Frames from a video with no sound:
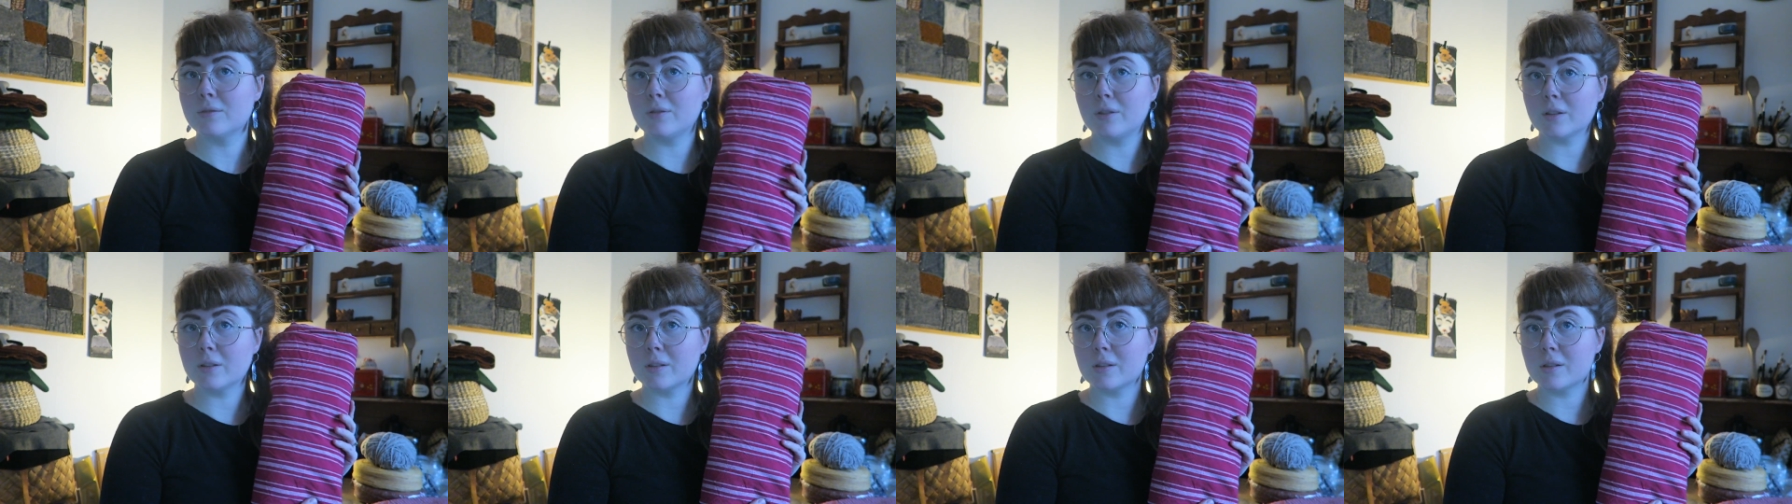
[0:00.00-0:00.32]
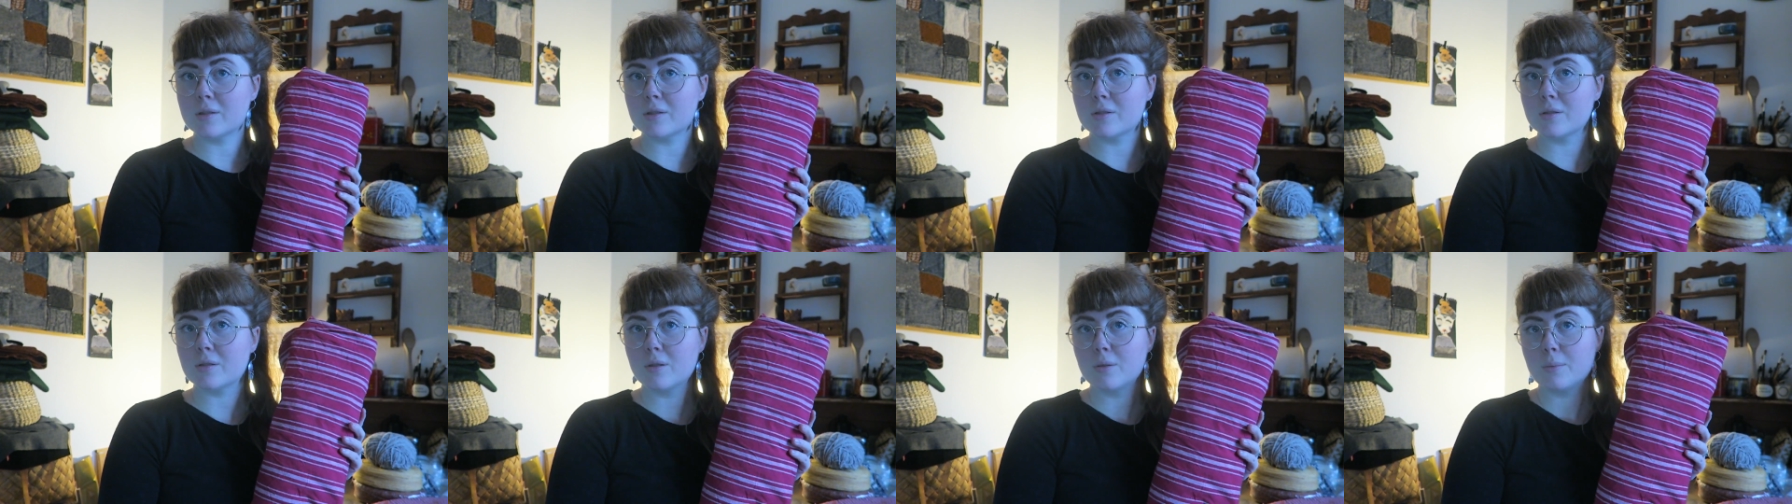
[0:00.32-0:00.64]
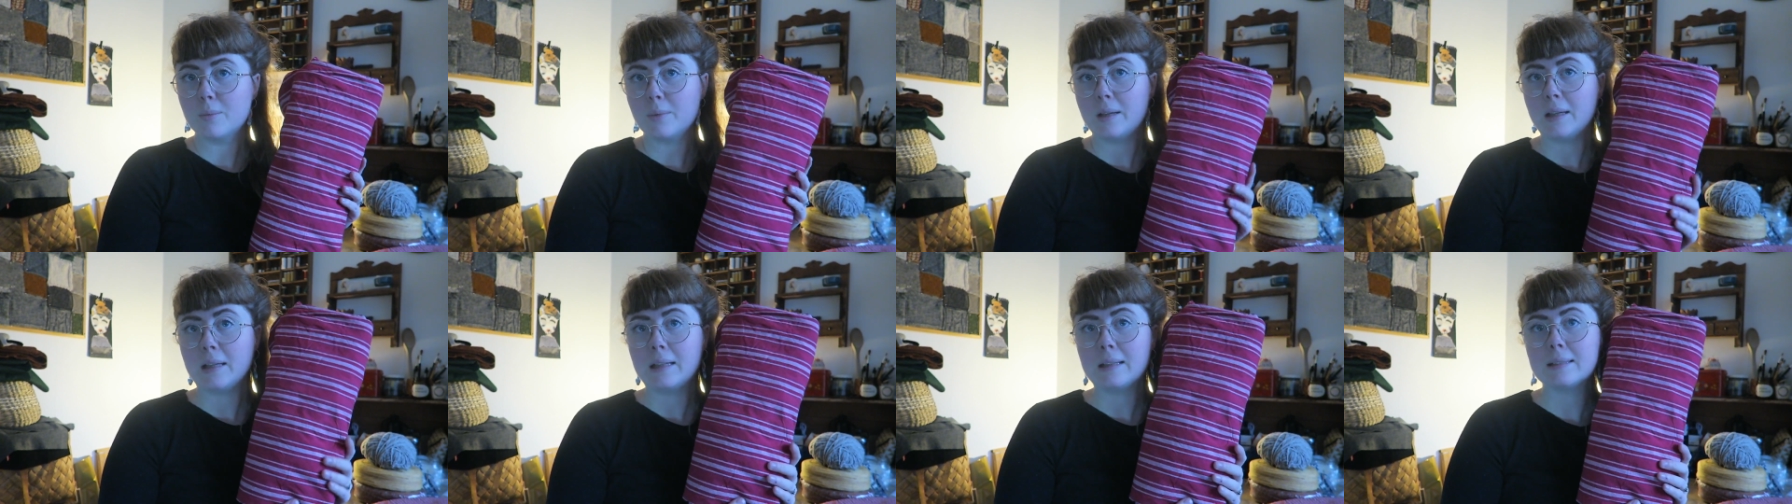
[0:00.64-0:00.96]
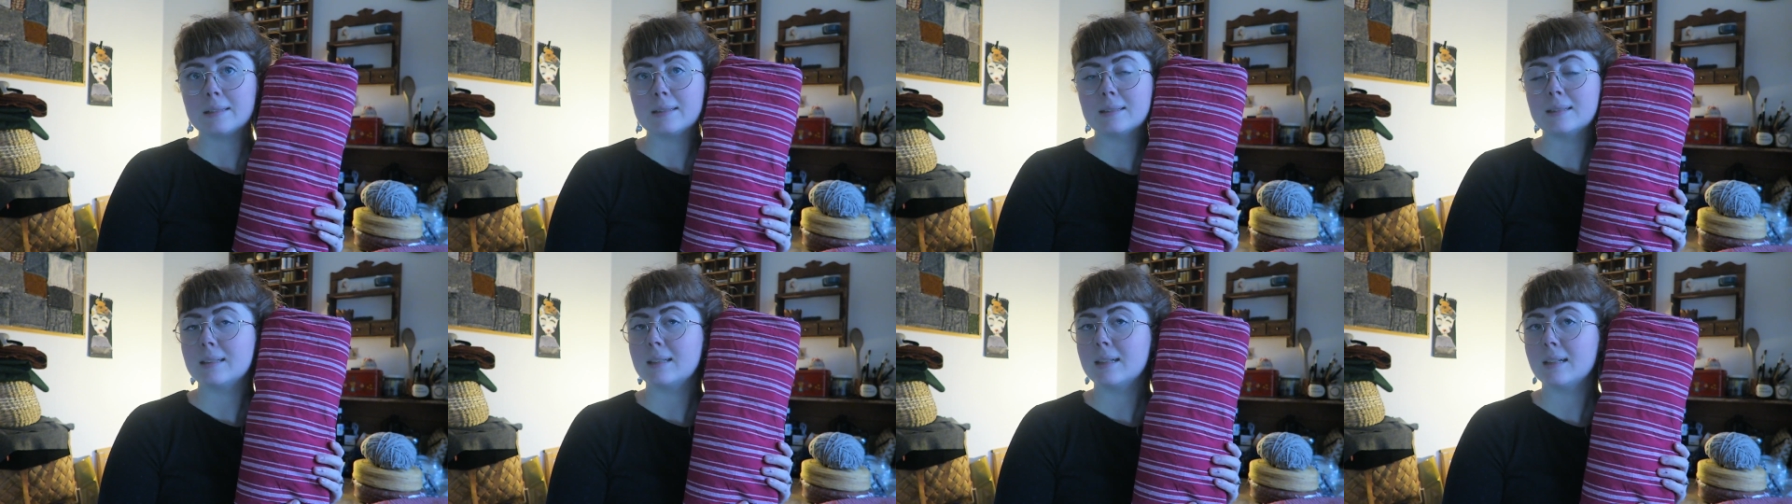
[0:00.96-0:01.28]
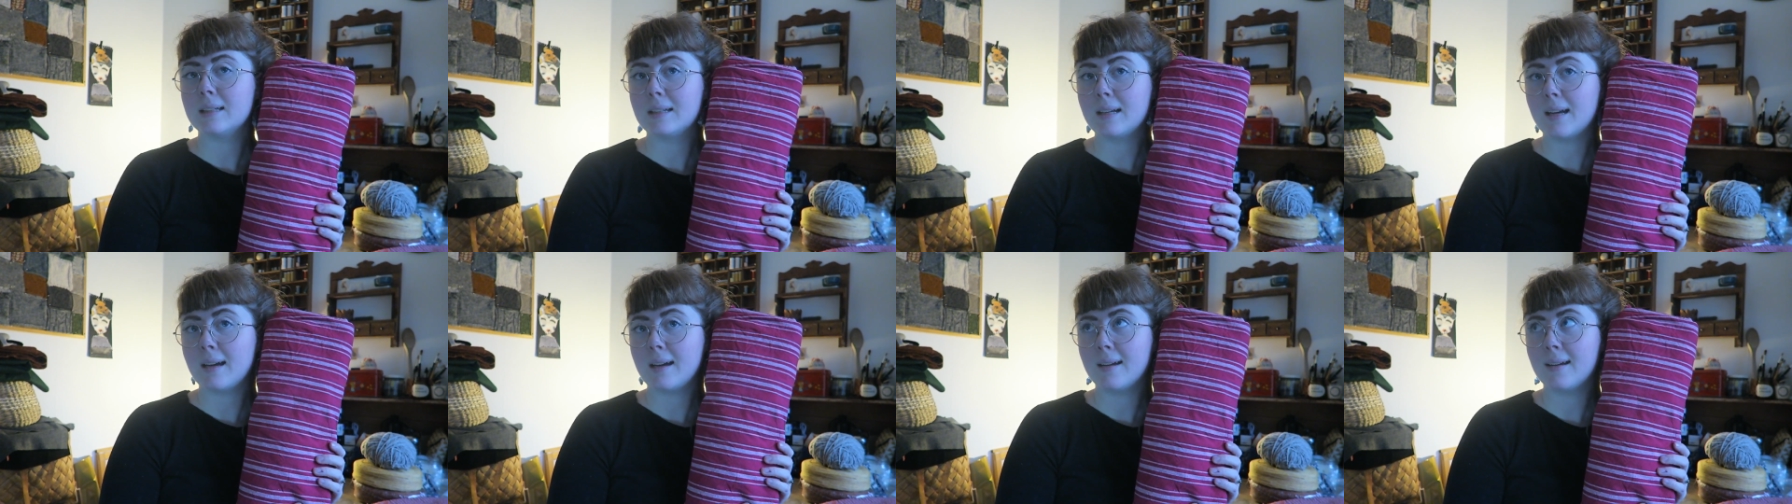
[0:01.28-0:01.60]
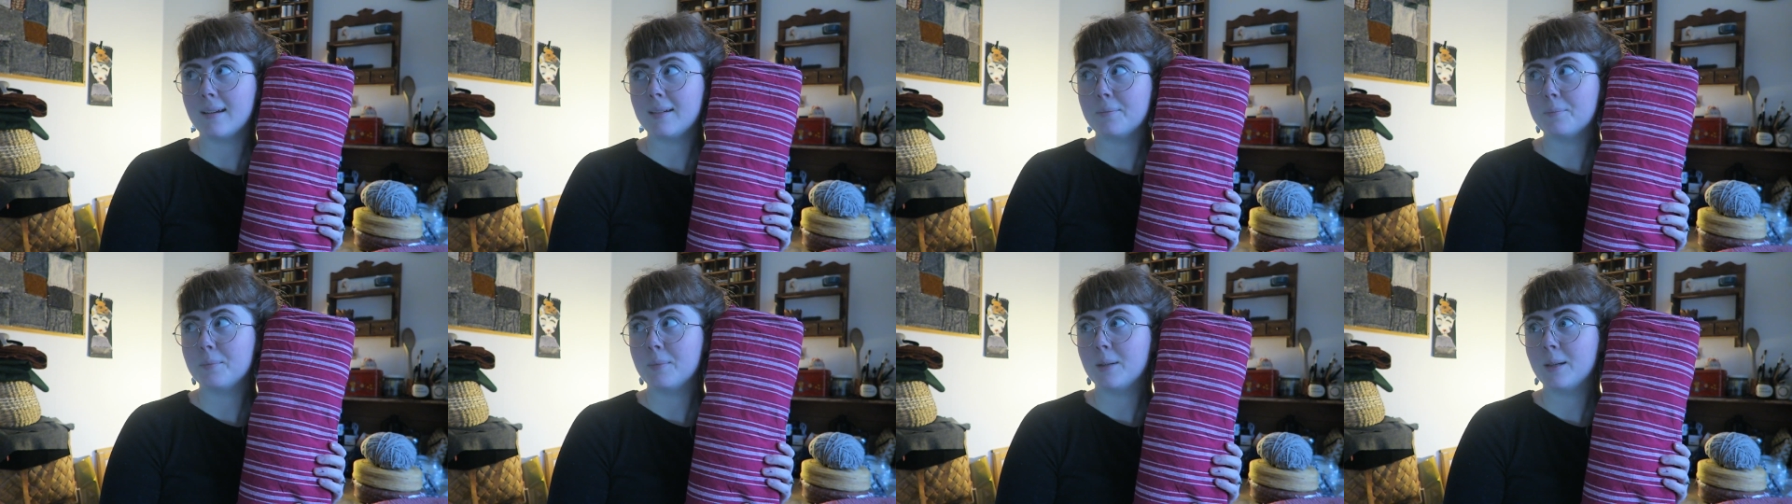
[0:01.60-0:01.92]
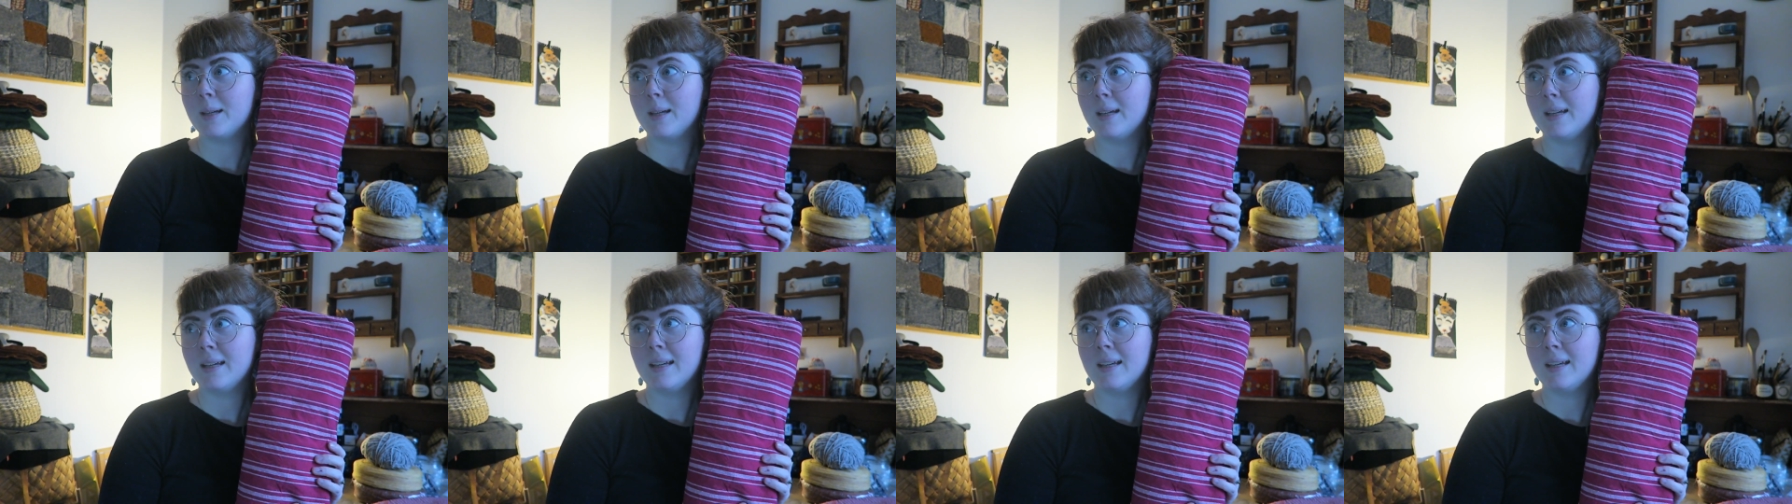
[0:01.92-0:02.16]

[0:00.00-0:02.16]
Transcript: costumey, and I'm